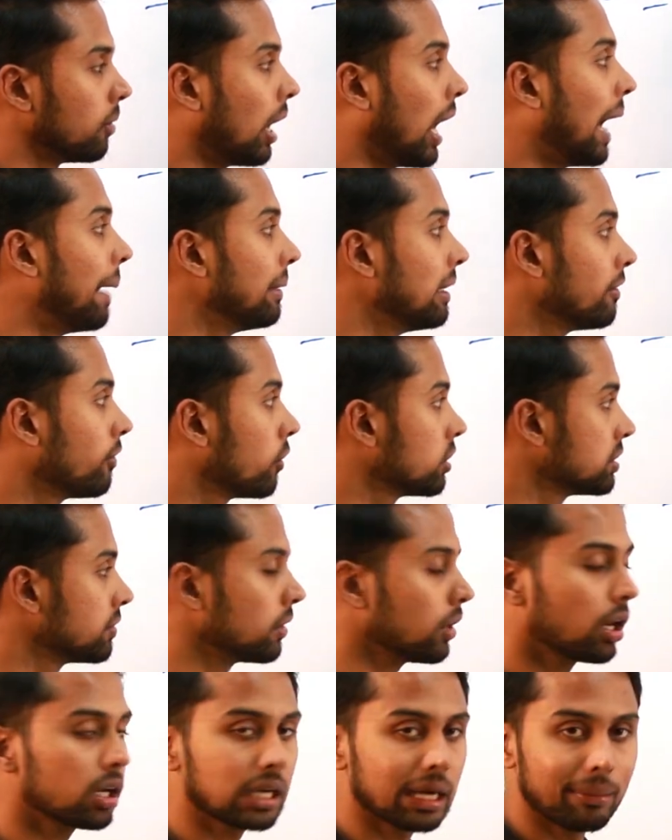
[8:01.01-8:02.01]
armed forces
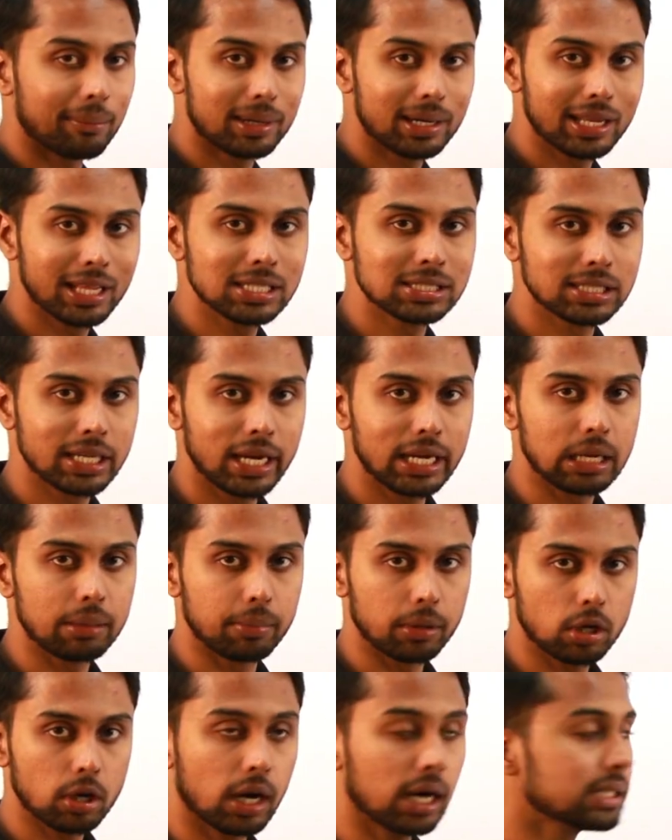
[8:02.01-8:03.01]
will not come under the CAT
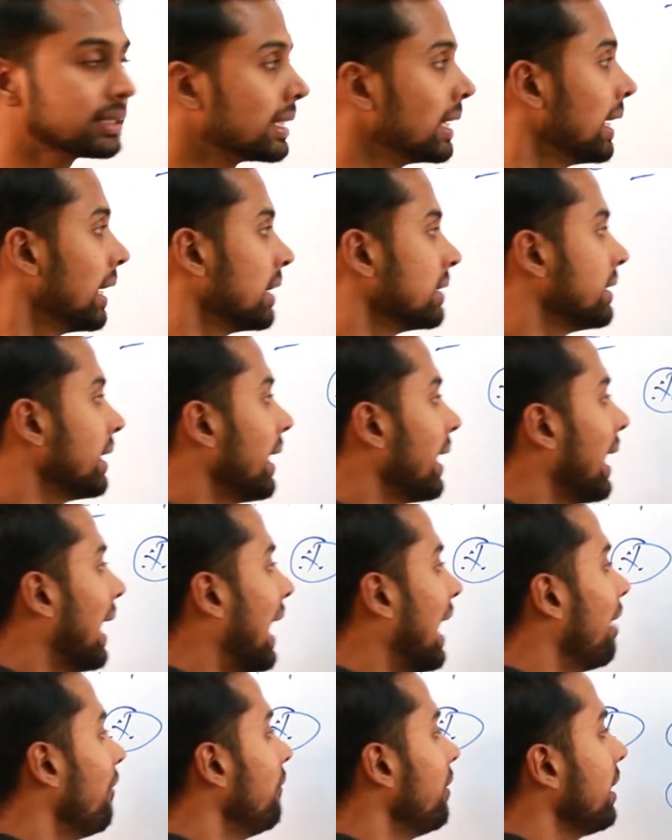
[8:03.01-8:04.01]
because they are
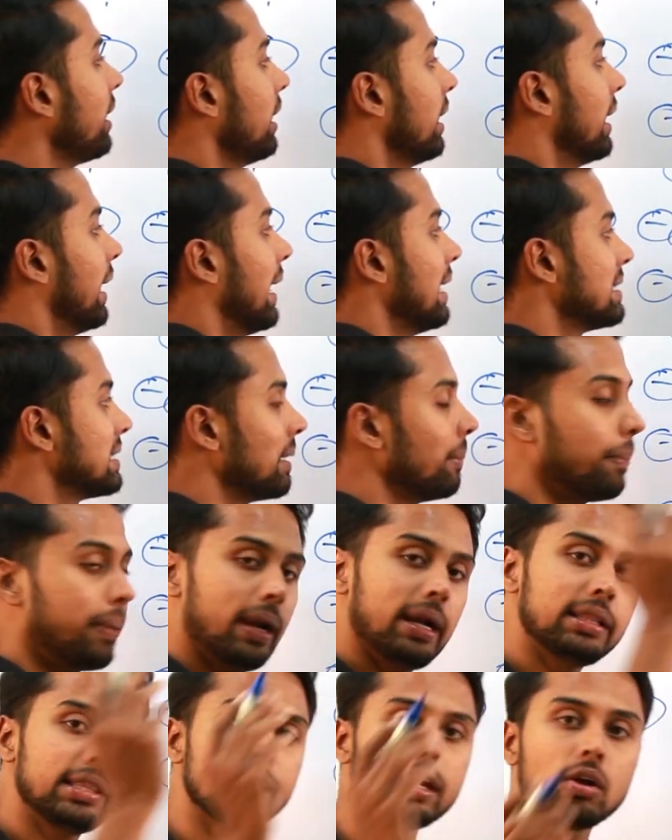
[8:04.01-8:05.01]
having a
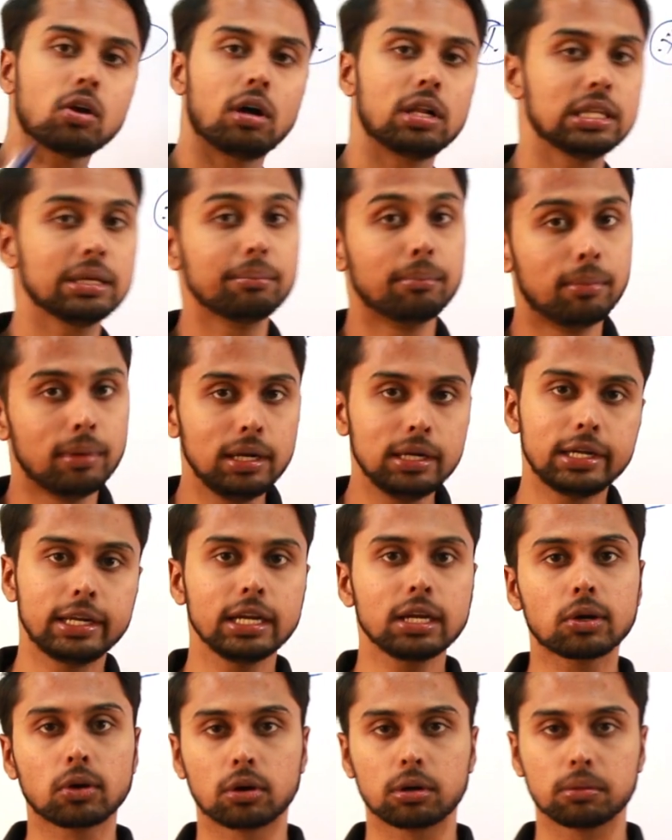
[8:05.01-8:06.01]
separate thing called the
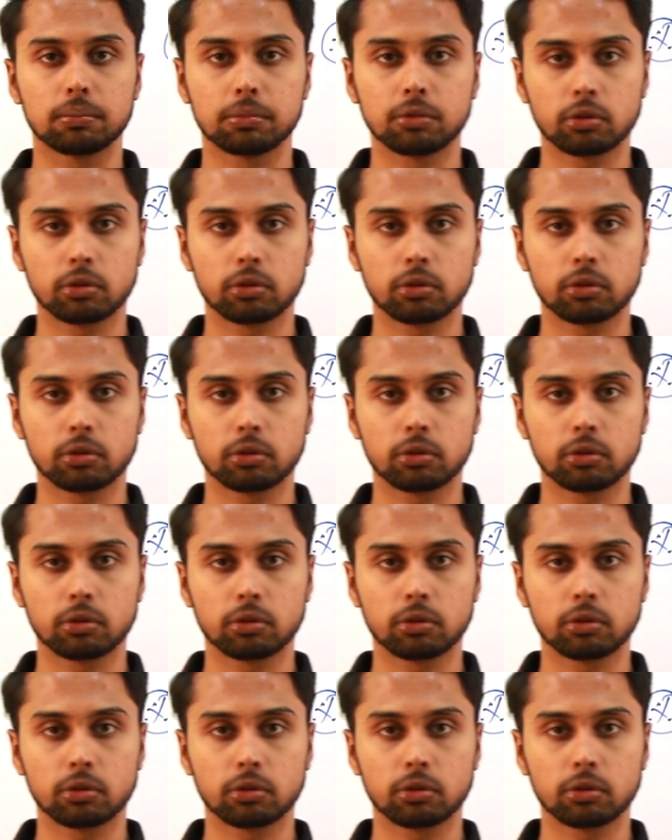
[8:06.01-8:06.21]
military code.